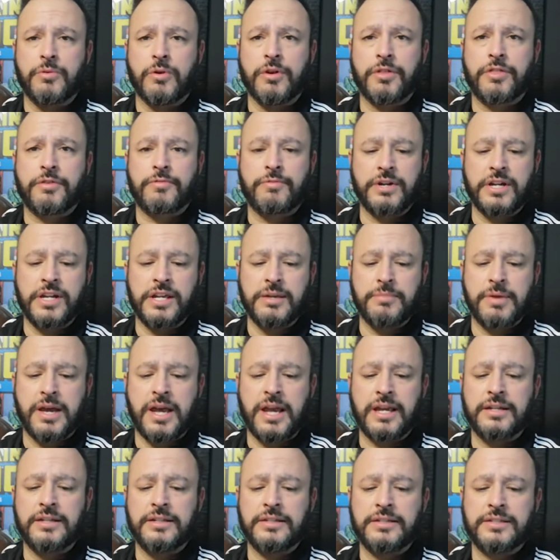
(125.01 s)
3D
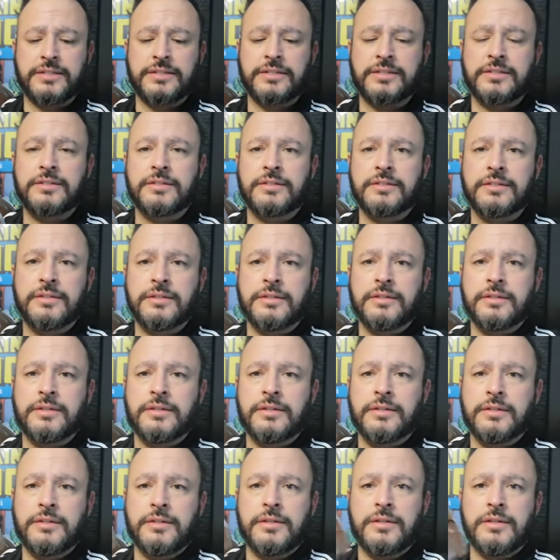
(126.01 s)
magnets.
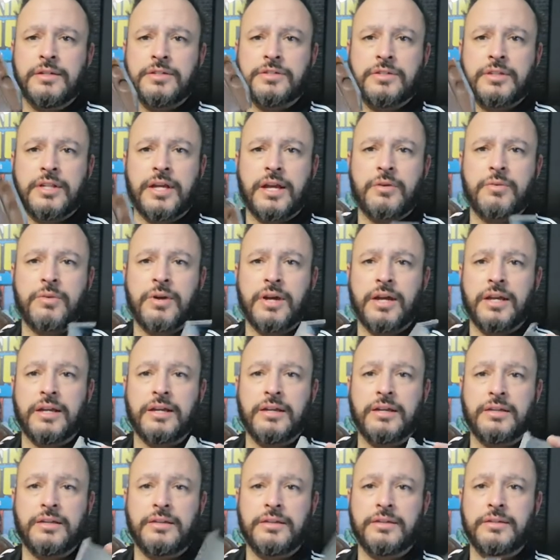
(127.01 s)
So that way,
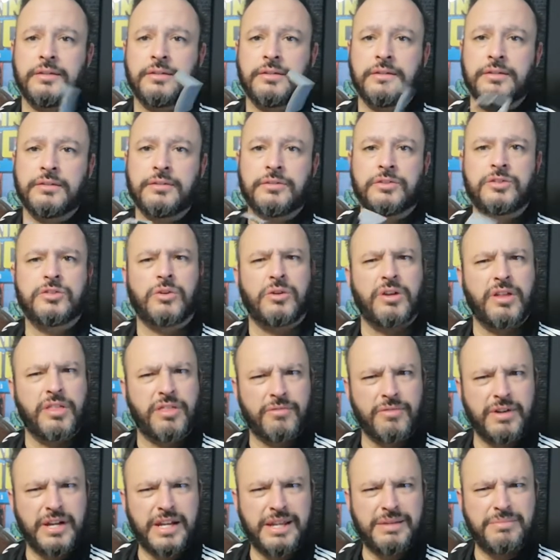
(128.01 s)

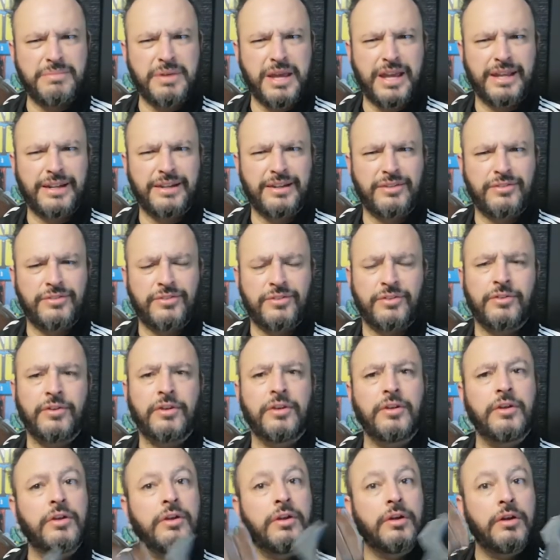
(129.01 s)
3D magnets.
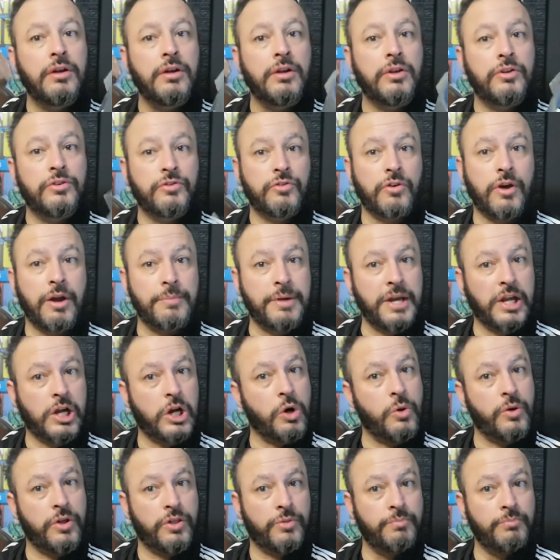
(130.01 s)
So I might go
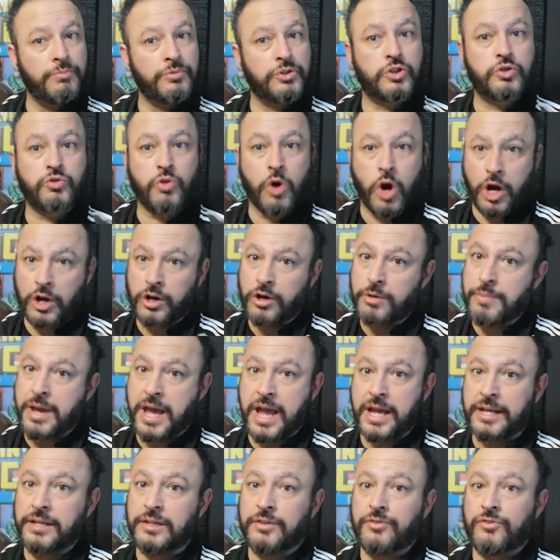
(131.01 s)
with stronger
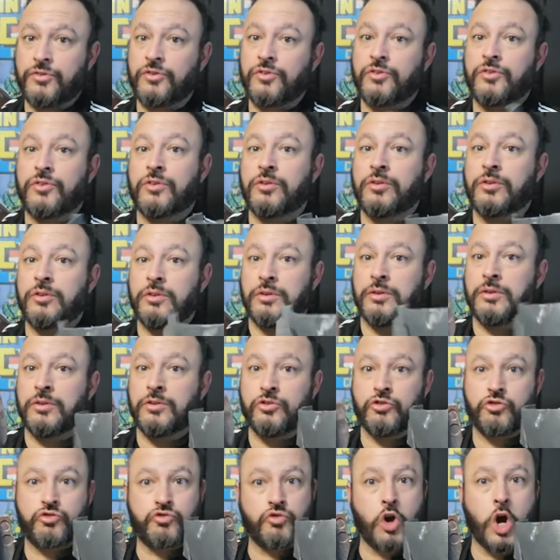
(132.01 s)
magnets,
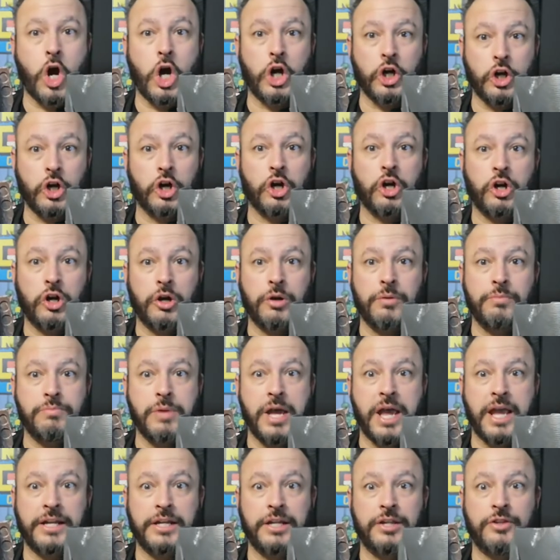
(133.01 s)
stronger
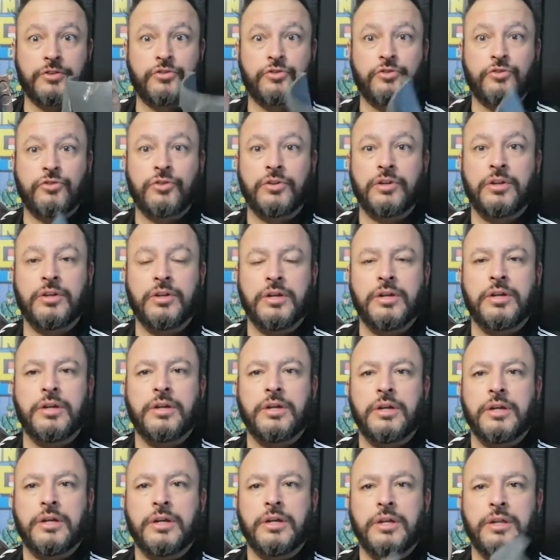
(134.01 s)
magnets,
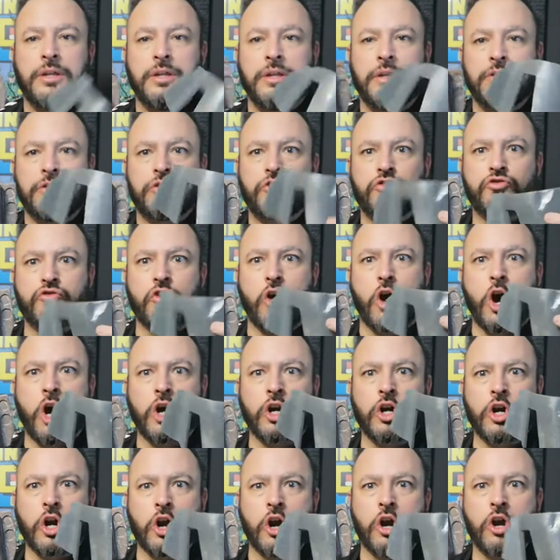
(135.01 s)

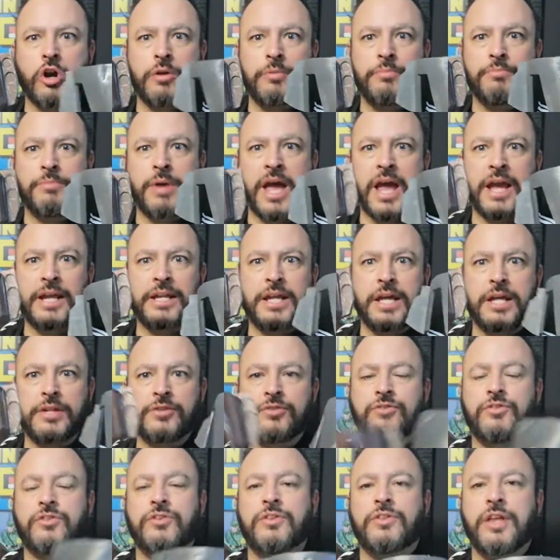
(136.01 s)
stronger
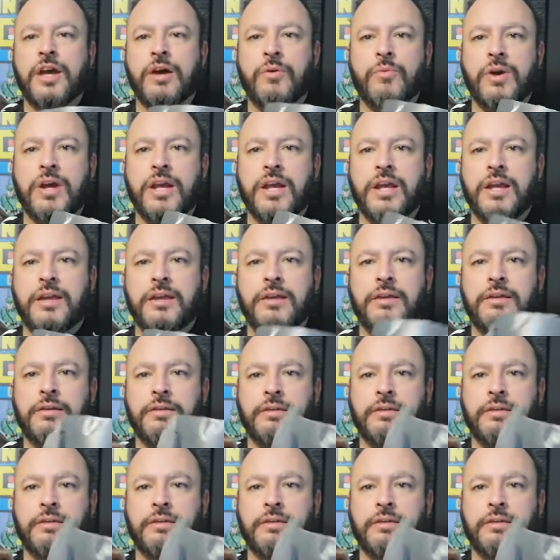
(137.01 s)
magnets. That way